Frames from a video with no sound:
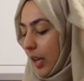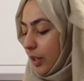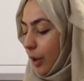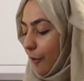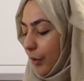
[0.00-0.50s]

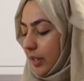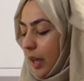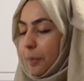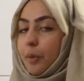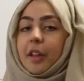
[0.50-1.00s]
So for
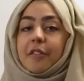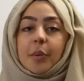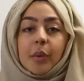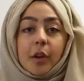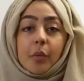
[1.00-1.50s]
example, if
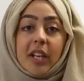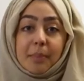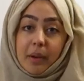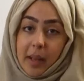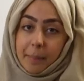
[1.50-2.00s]
you want a really
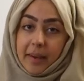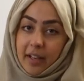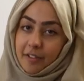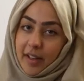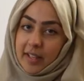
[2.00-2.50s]

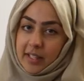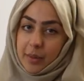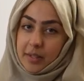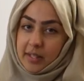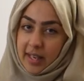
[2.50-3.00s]
plumping effect to
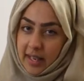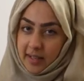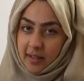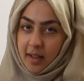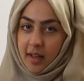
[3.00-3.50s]
your
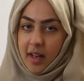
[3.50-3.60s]
skin